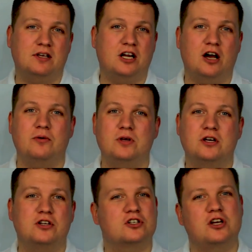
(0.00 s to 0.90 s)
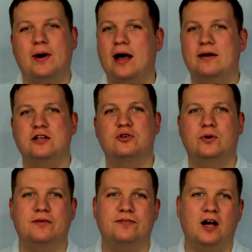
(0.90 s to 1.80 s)
you can just go out, enjoy
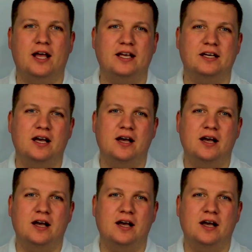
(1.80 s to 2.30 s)
the flying.